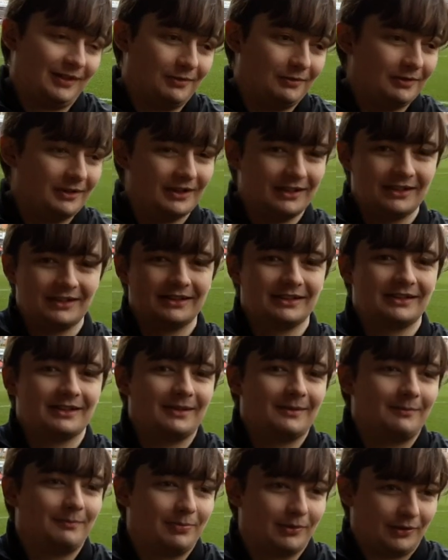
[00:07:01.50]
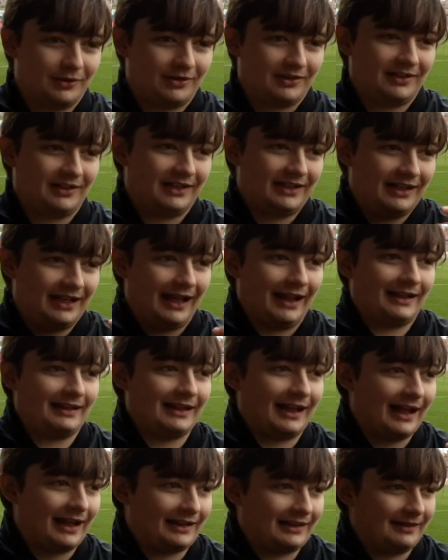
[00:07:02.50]
so. But yeah,
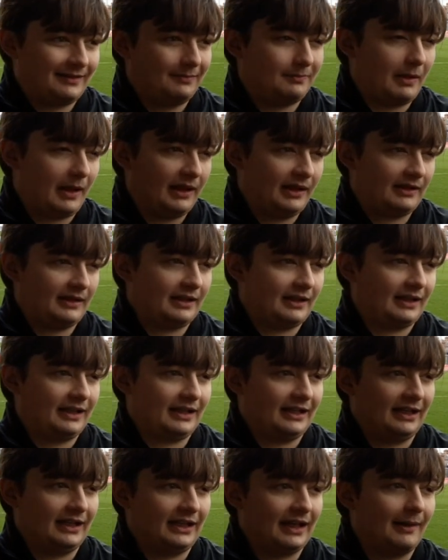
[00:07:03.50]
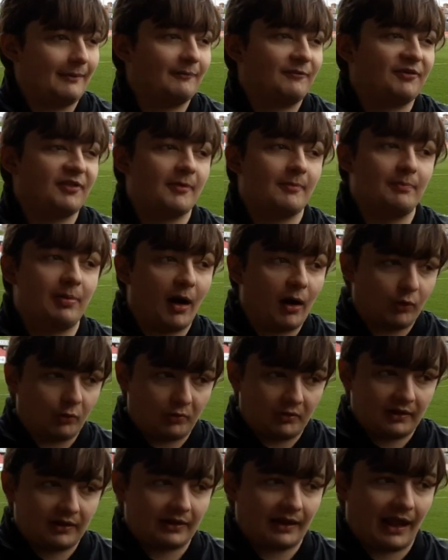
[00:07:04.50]
that's basically, and um, for
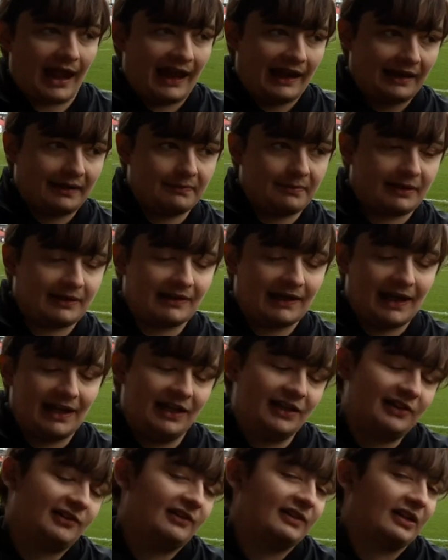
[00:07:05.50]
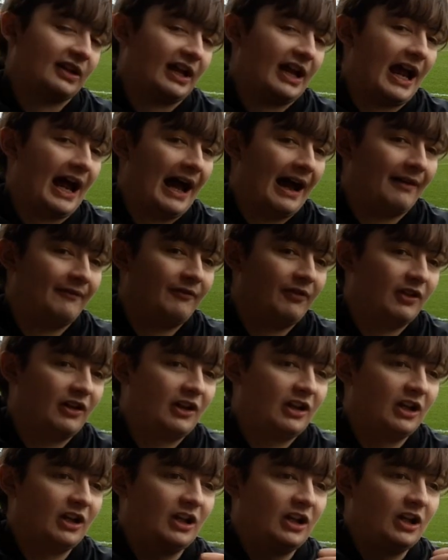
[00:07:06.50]
Bohs expectations I have,
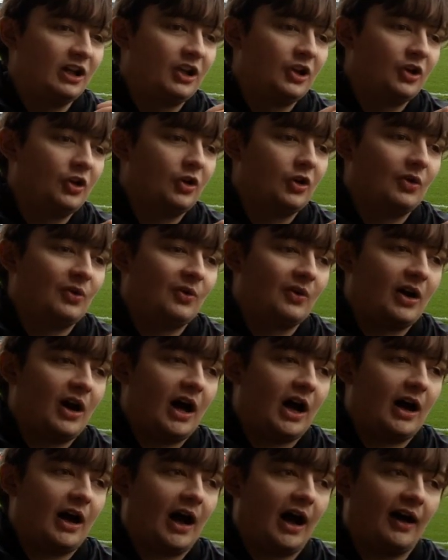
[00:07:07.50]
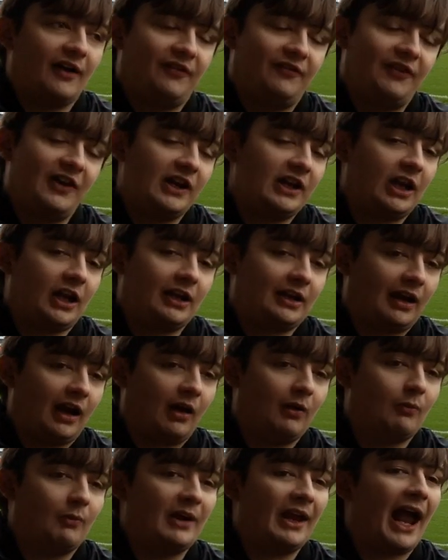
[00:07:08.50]
I feel like
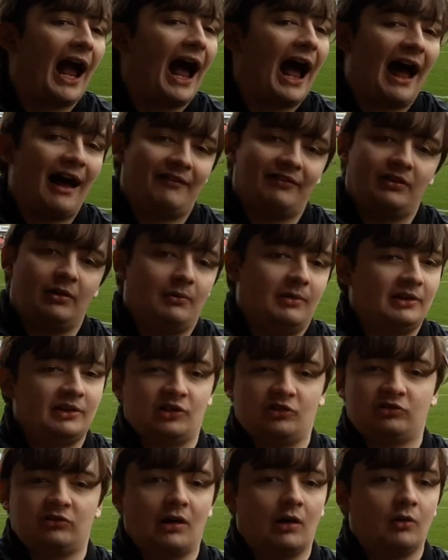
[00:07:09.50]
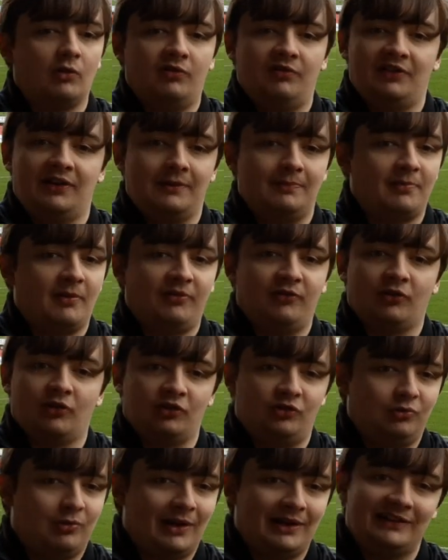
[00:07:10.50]
we have to win a trophy before
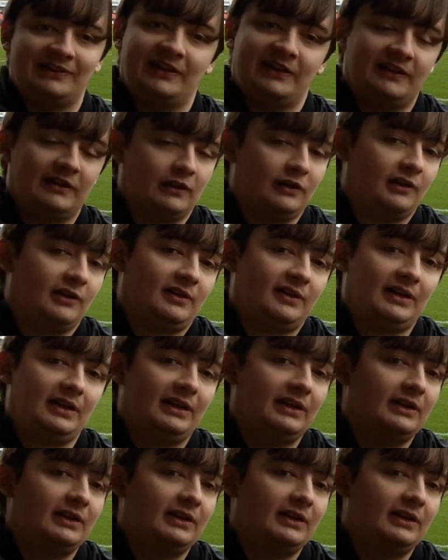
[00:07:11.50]
2030.